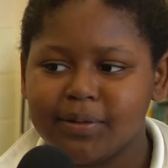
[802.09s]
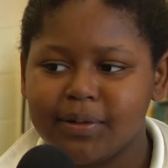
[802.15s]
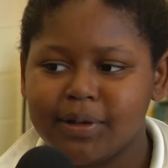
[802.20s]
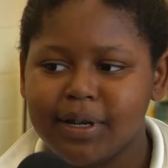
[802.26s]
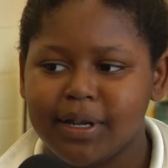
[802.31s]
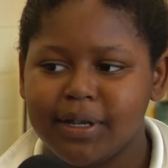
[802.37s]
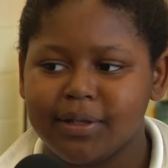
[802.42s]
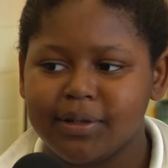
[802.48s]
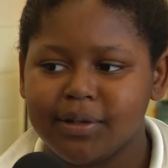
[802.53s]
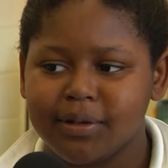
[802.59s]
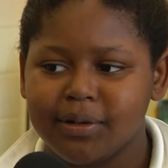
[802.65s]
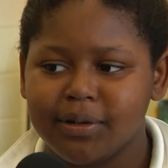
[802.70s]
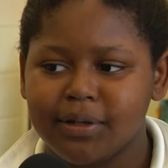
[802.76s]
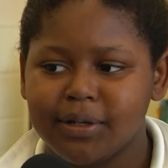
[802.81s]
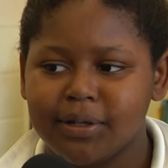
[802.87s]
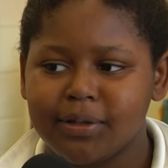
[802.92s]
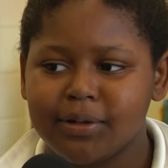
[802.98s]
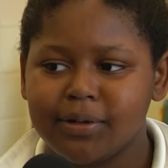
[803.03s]
When I
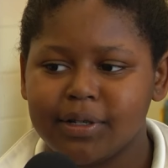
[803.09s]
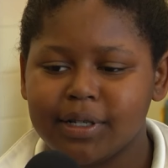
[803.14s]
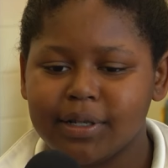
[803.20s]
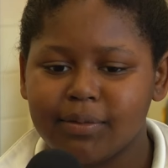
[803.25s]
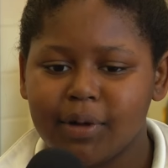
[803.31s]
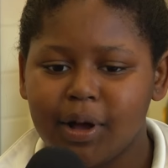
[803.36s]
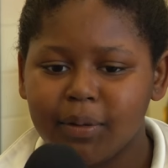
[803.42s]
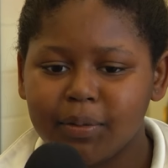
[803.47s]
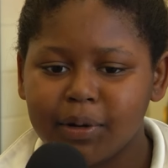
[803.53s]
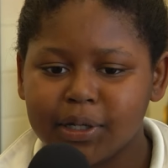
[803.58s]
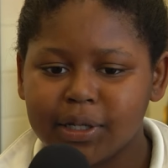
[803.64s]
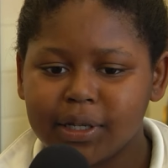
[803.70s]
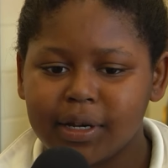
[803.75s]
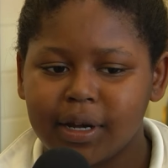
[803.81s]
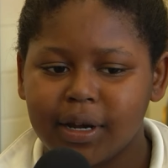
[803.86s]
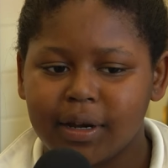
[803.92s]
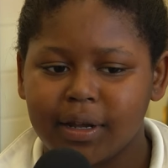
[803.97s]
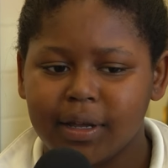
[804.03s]
turned into a small person
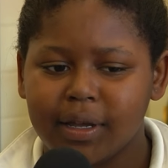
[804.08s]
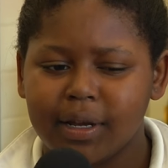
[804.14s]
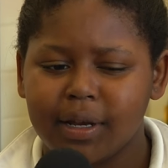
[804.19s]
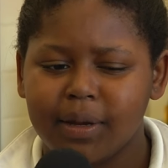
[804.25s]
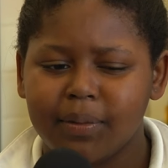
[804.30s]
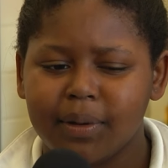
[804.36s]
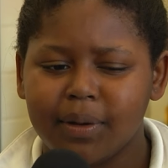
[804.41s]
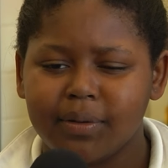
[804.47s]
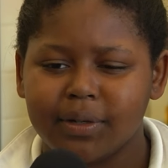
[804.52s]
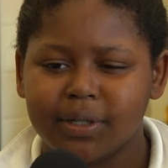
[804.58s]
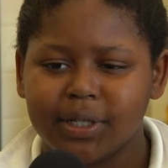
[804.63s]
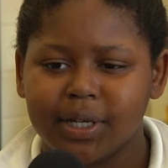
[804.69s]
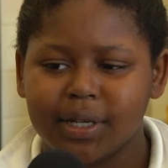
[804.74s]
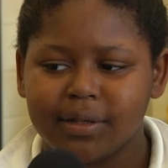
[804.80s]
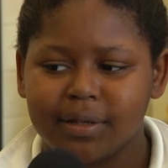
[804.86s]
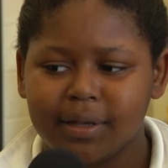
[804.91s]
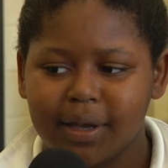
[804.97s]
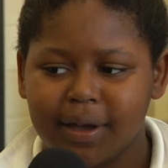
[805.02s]
and a guinea pig was
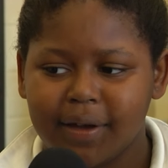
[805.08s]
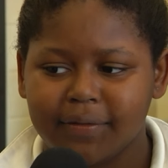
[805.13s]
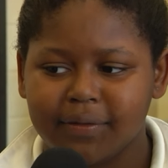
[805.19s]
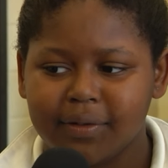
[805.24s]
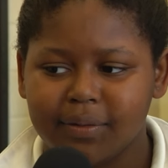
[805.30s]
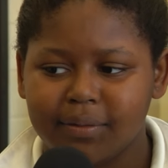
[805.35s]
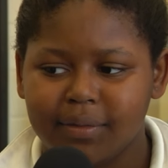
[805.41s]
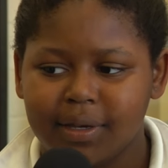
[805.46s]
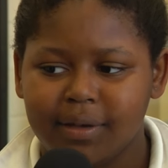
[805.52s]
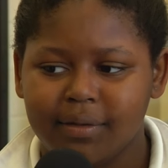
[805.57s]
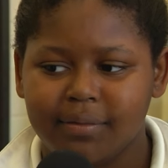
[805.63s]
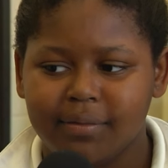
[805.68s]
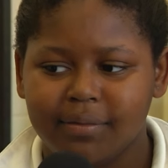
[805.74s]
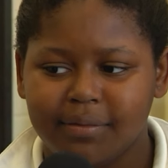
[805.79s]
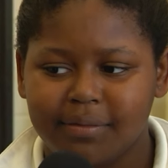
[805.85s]
chasing after me.